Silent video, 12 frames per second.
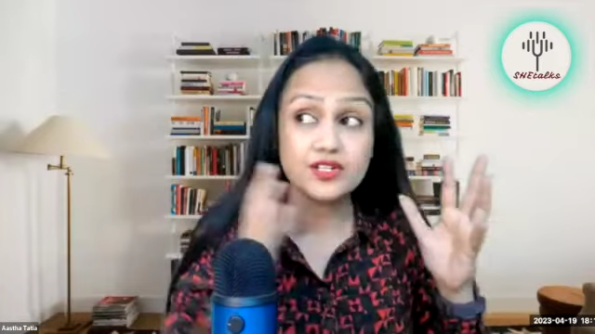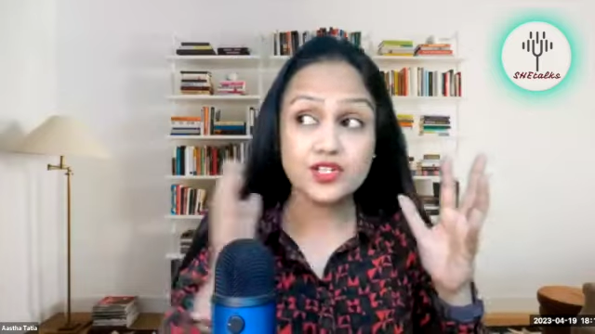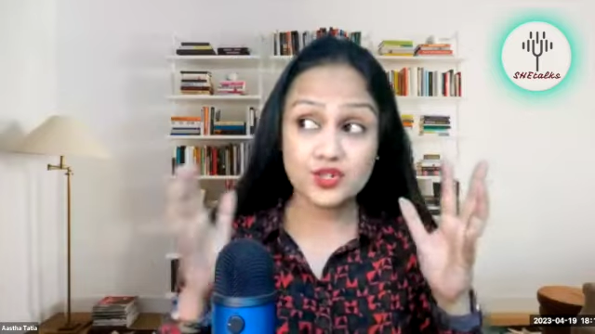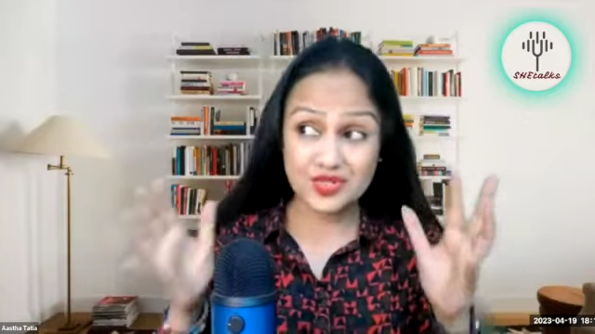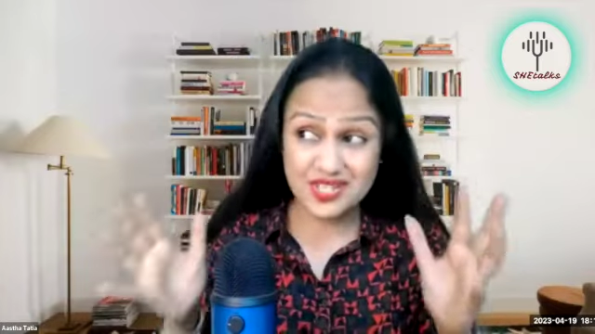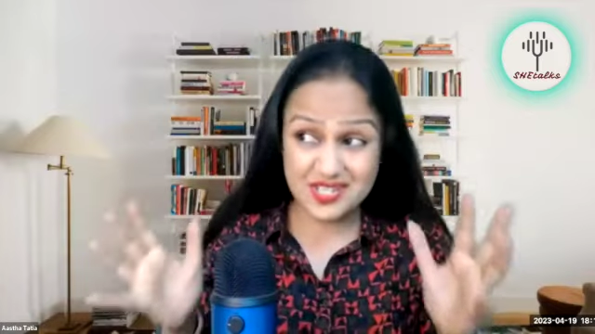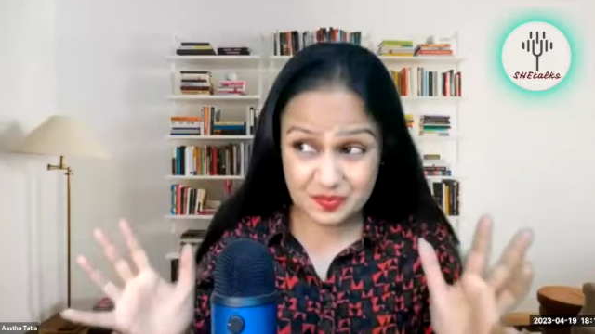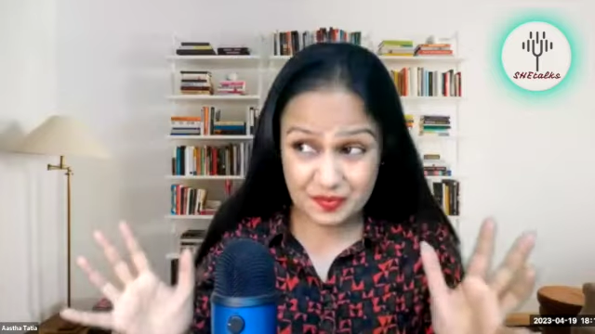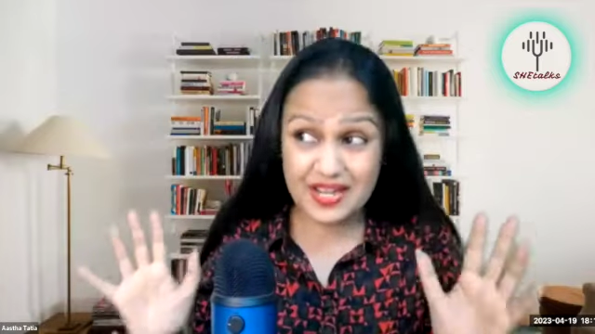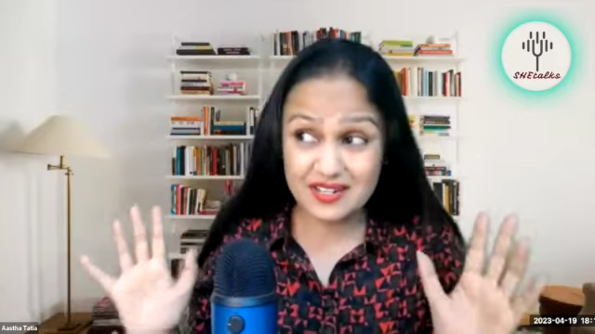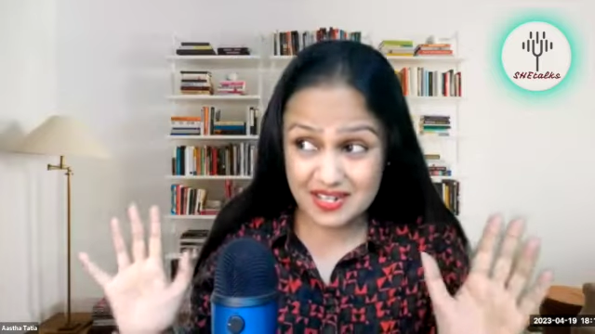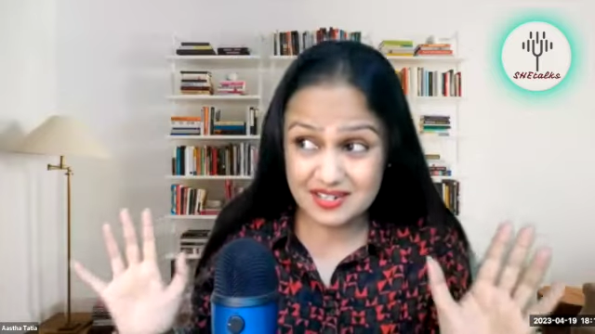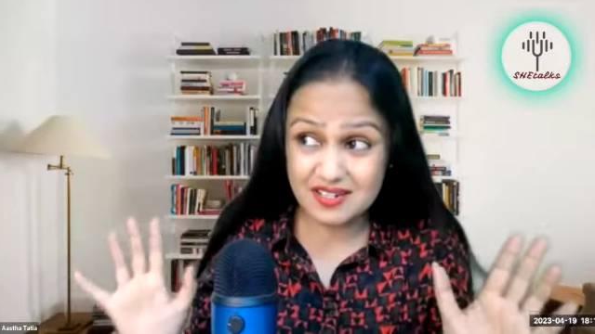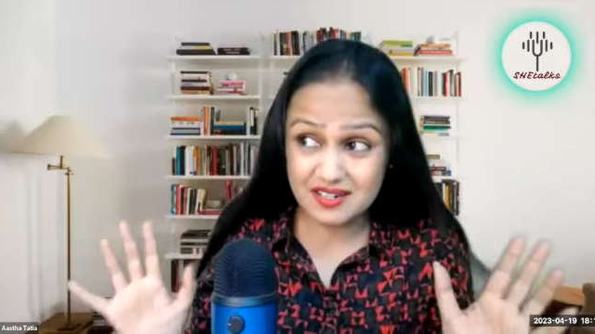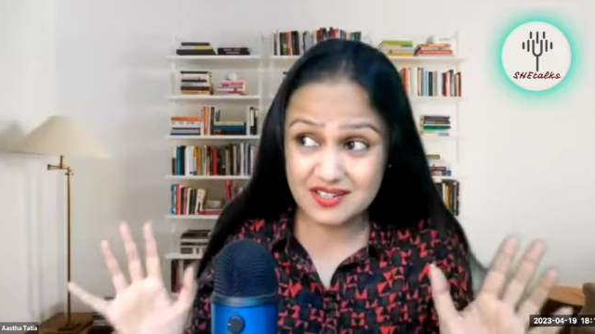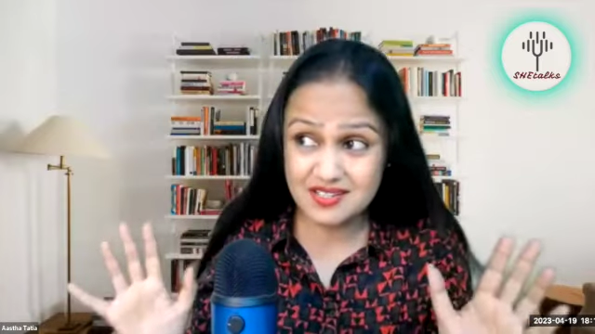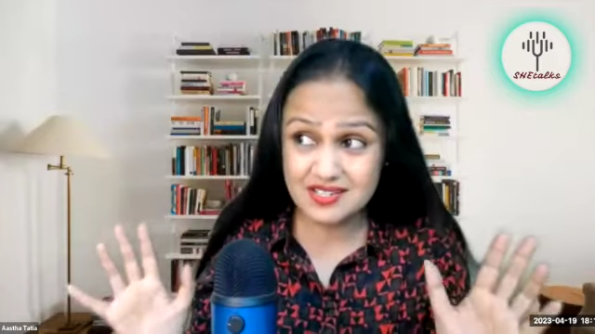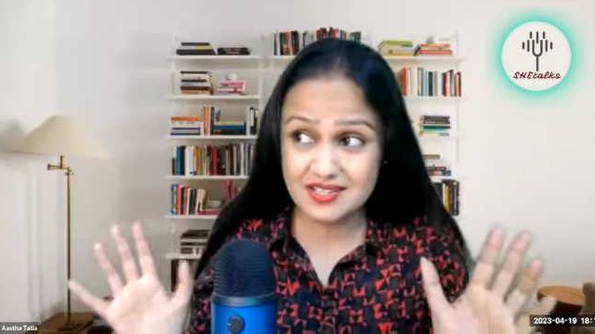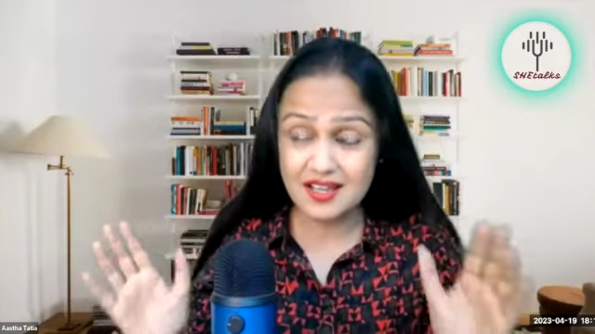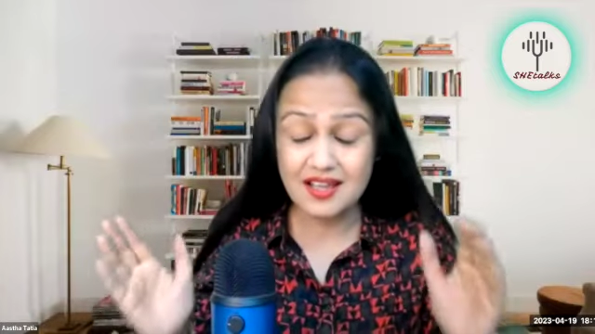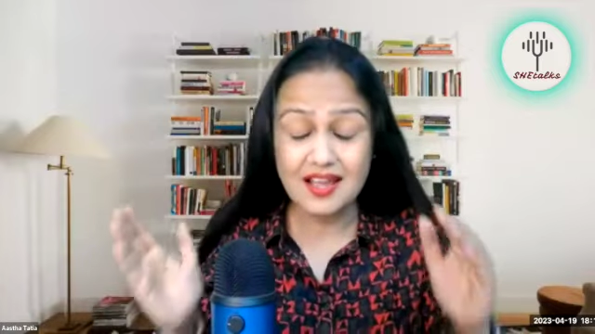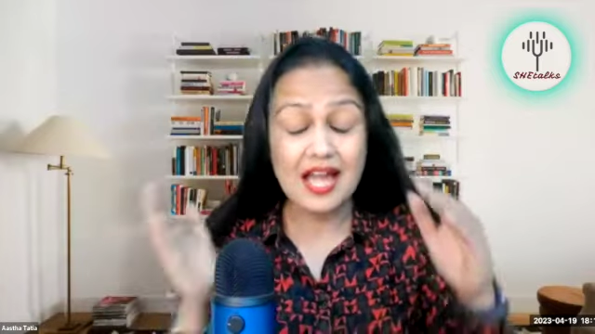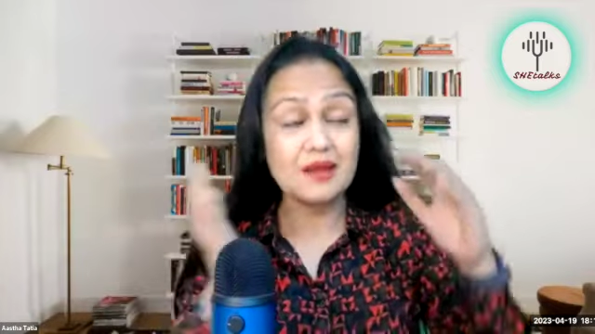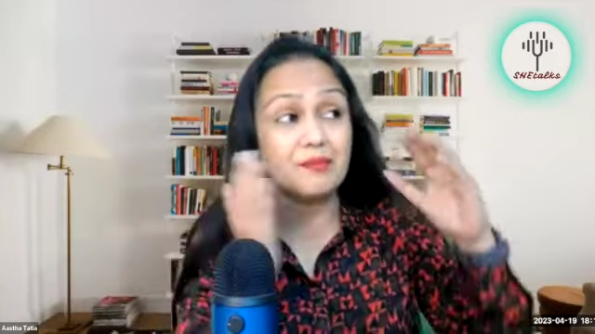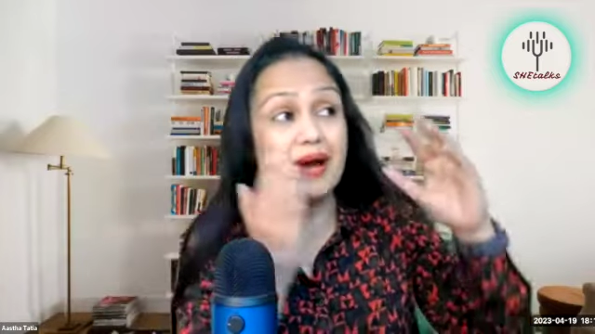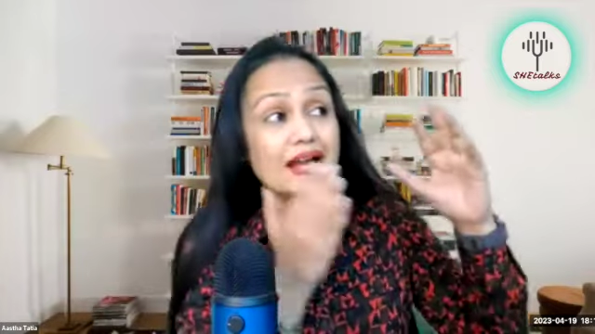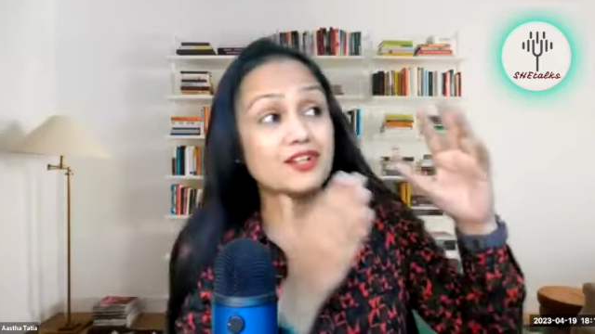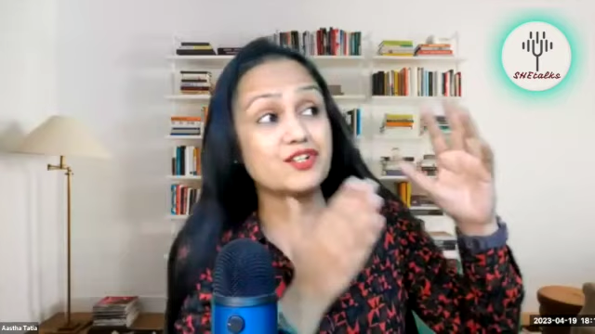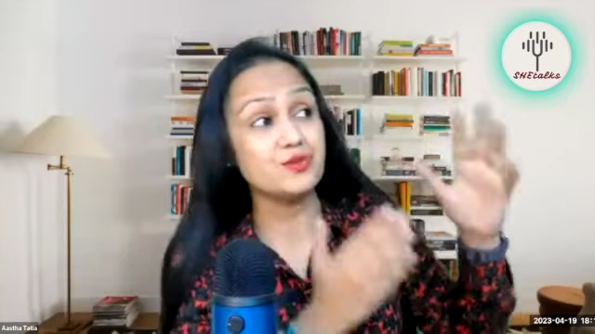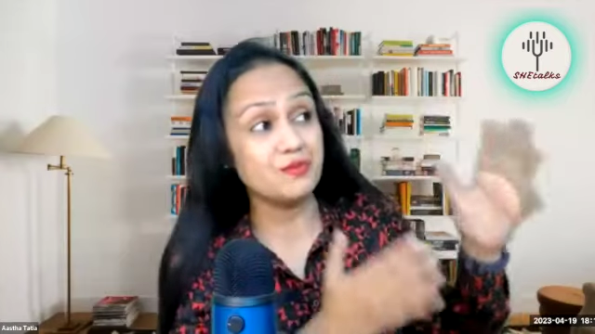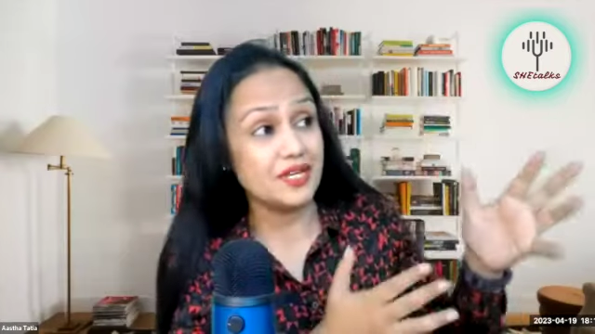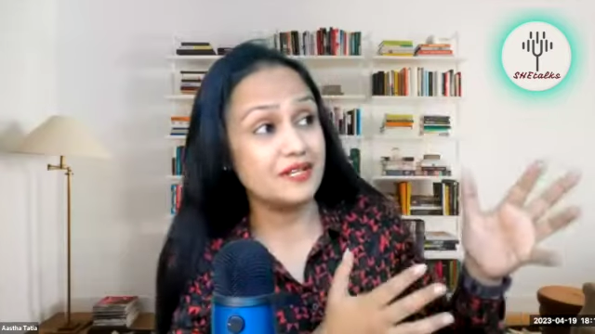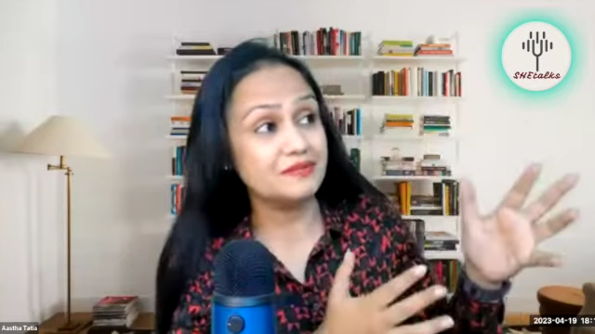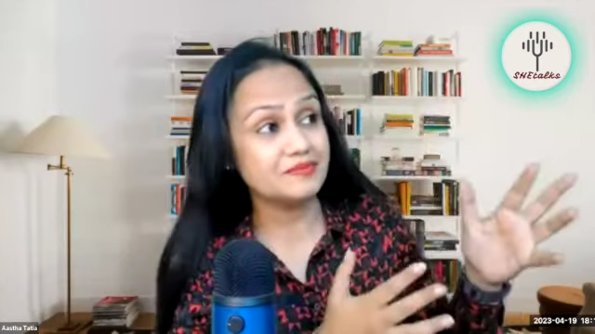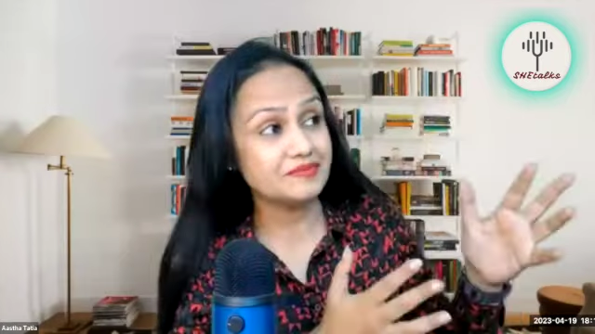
to the spectators and back to me.